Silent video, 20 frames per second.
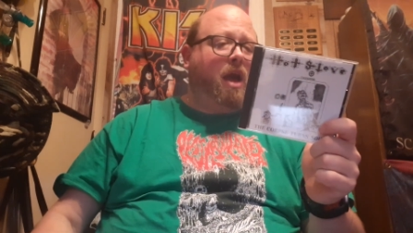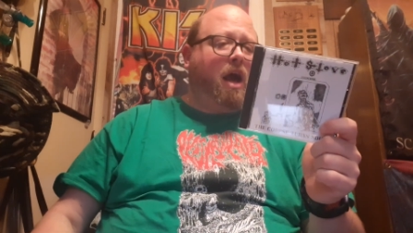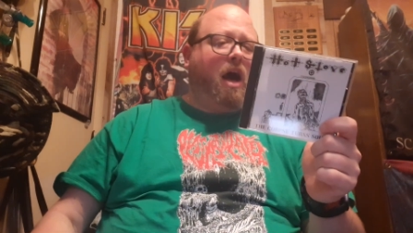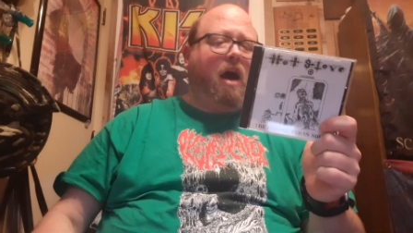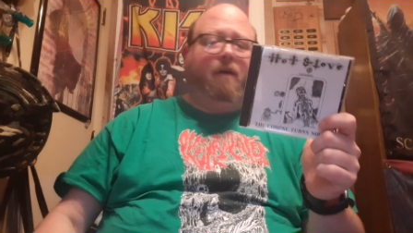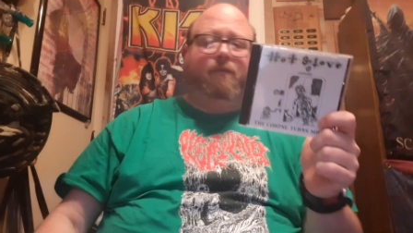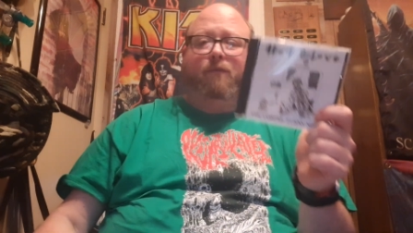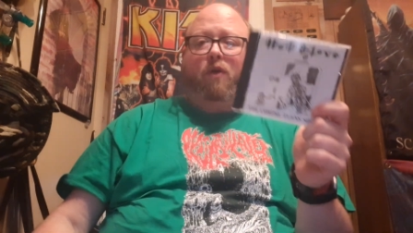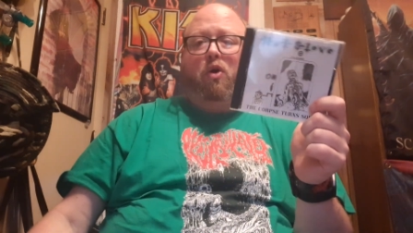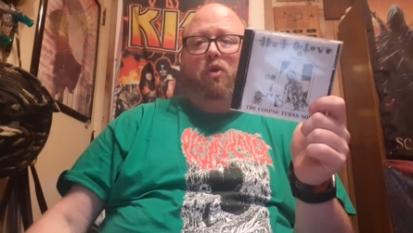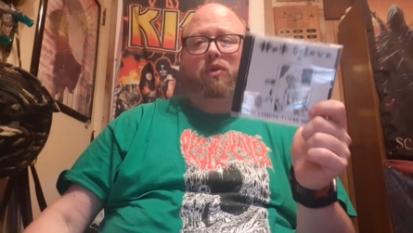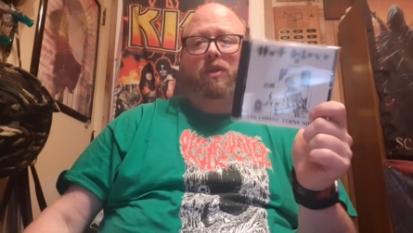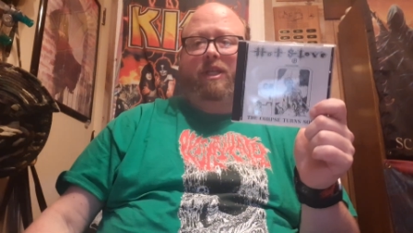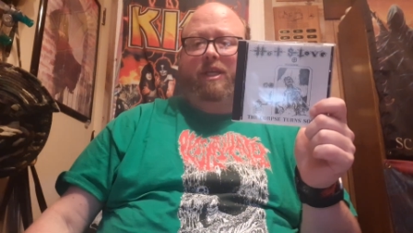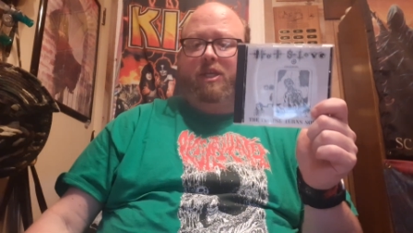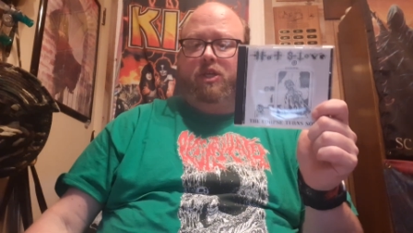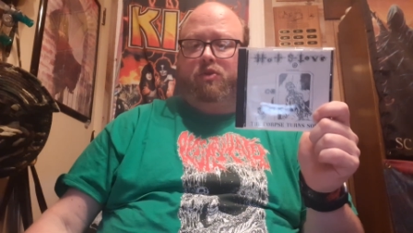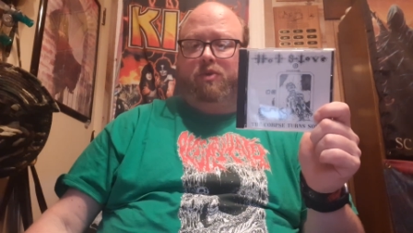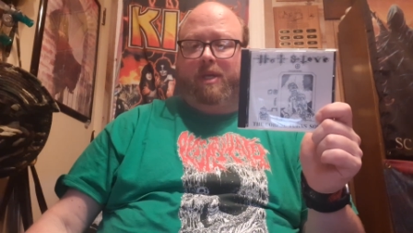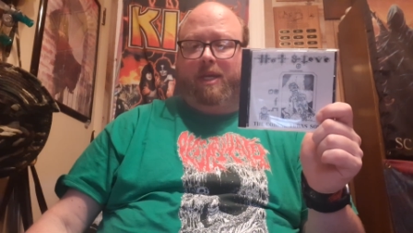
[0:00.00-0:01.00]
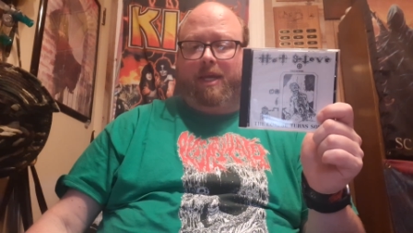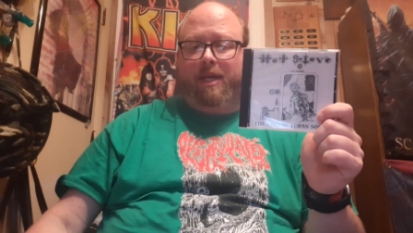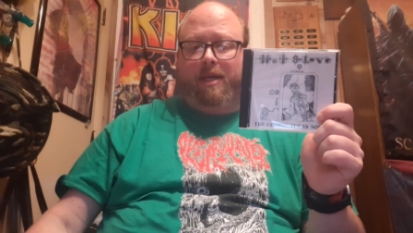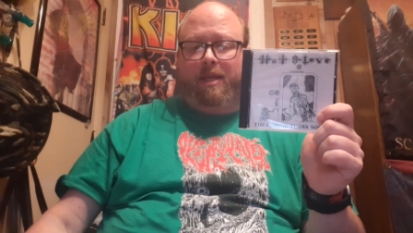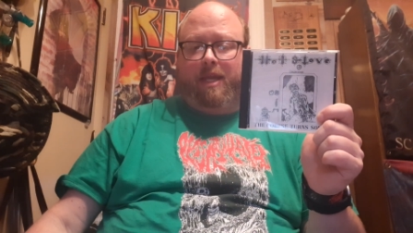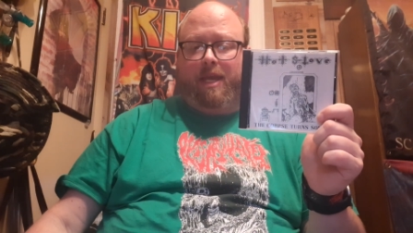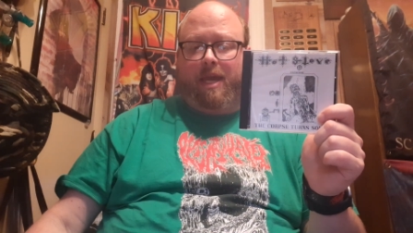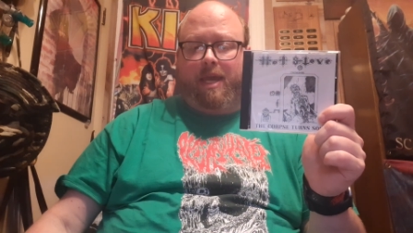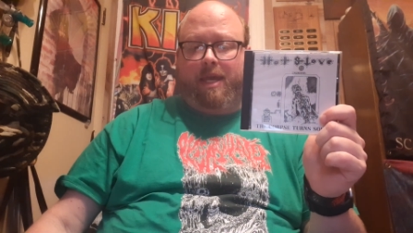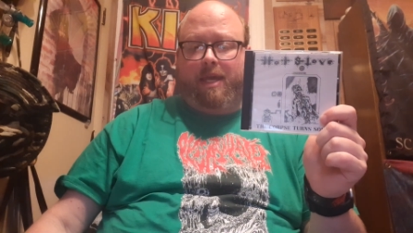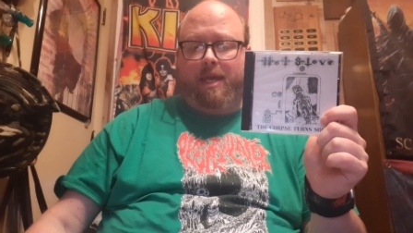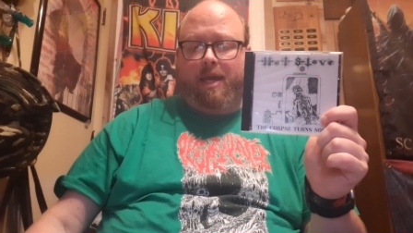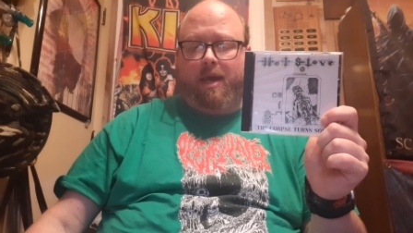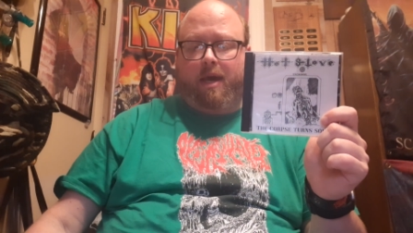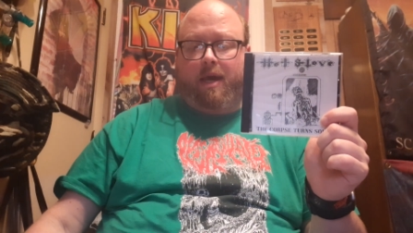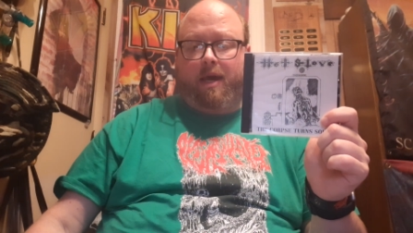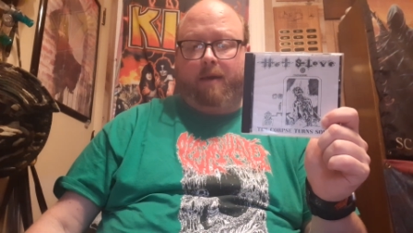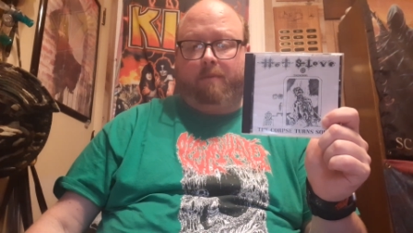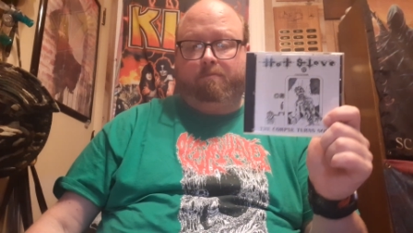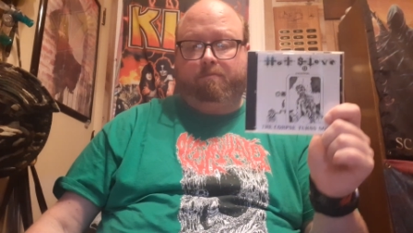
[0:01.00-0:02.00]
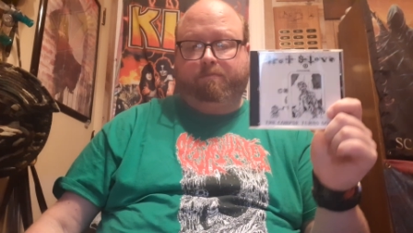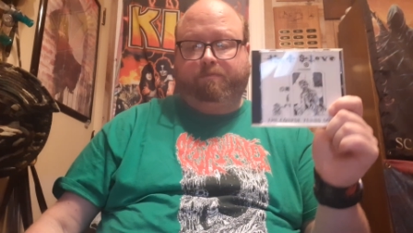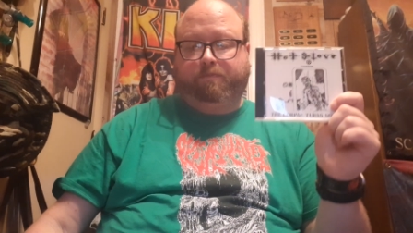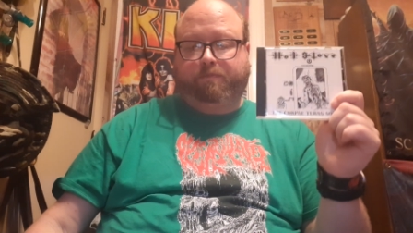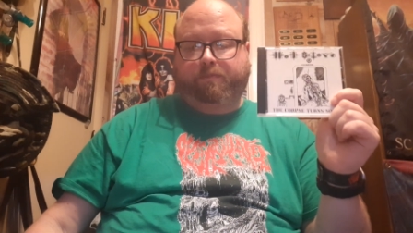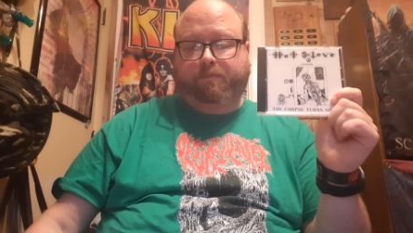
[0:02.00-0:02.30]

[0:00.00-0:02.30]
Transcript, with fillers: Uh, vocally, you get a um,